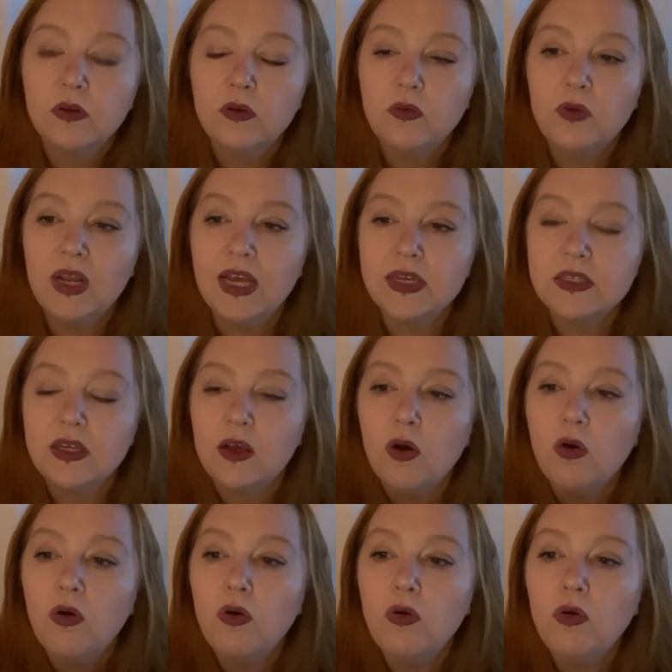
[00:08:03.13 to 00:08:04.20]

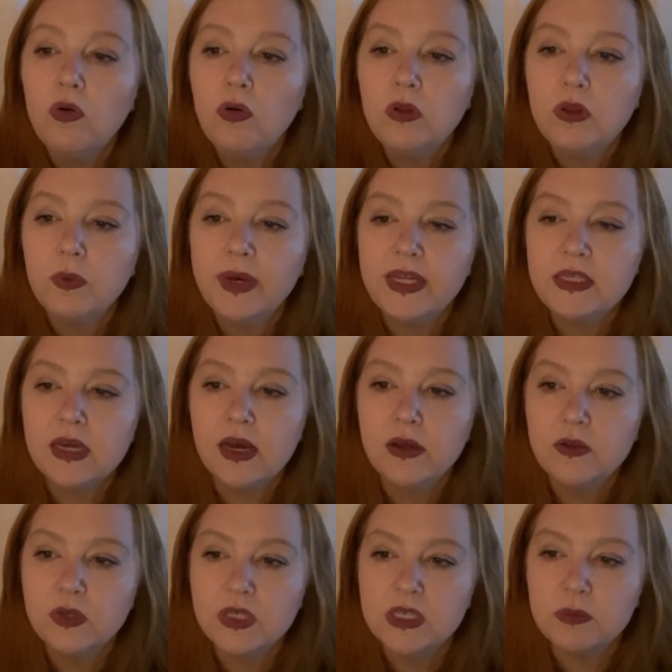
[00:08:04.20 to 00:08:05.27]
Relaxing all the way
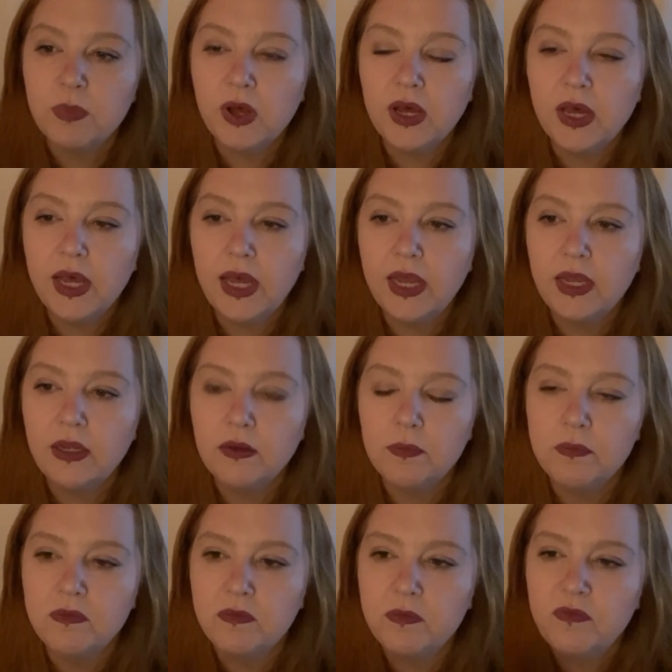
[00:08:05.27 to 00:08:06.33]
down your spine,
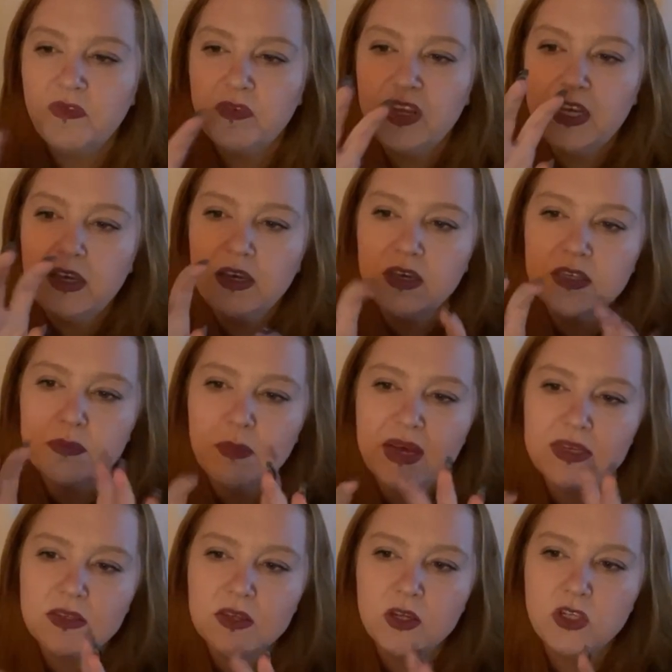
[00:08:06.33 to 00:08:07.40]
and fingers
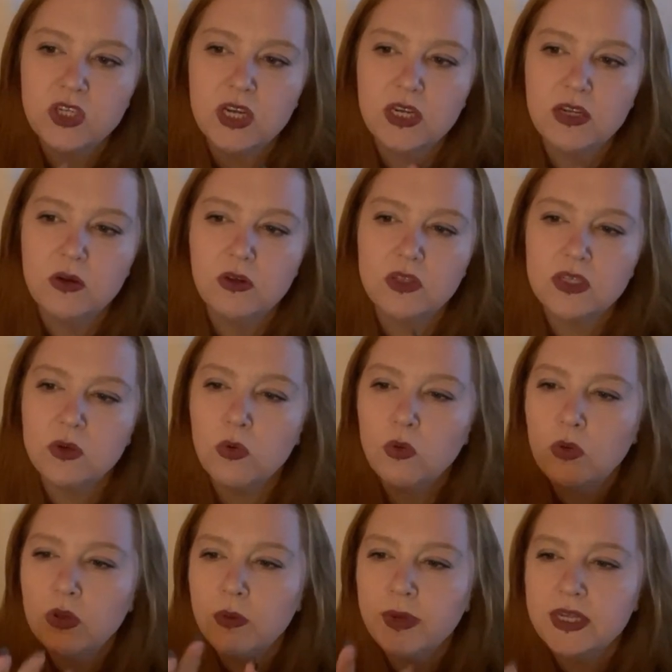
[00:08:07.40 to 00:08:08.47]
massaging
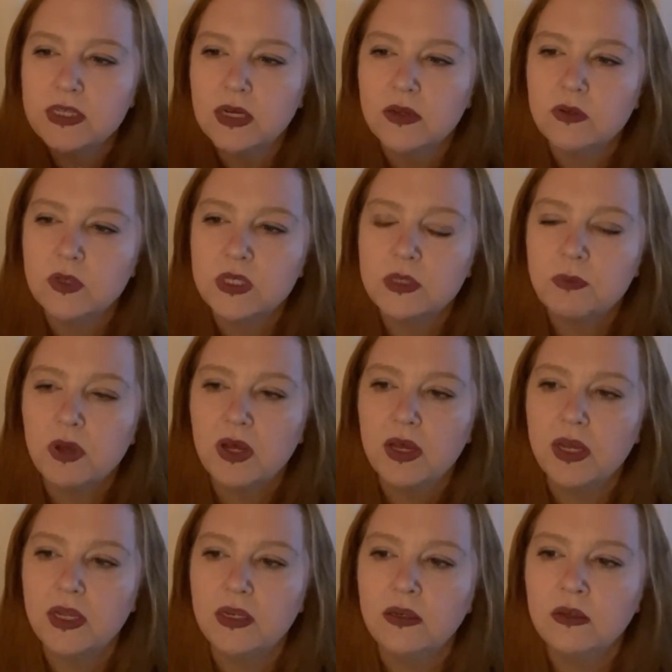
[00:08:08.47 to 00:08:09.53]
all the way down your
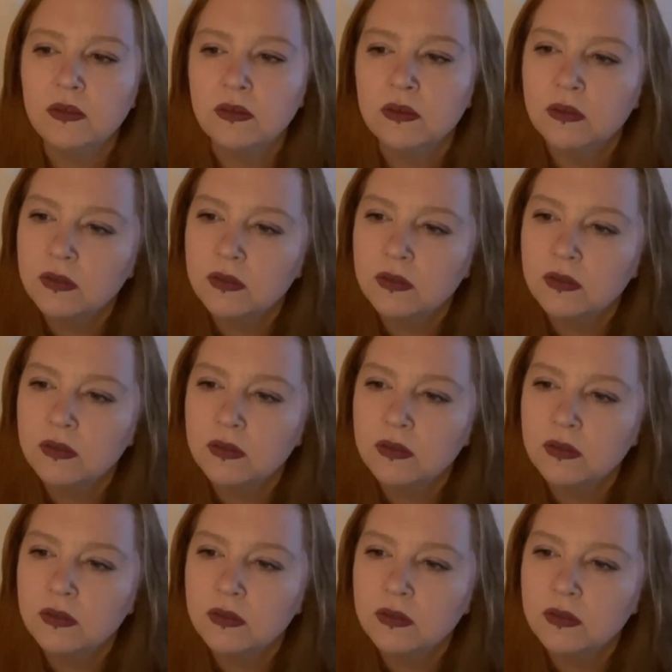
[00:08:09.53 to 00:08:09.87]
spine.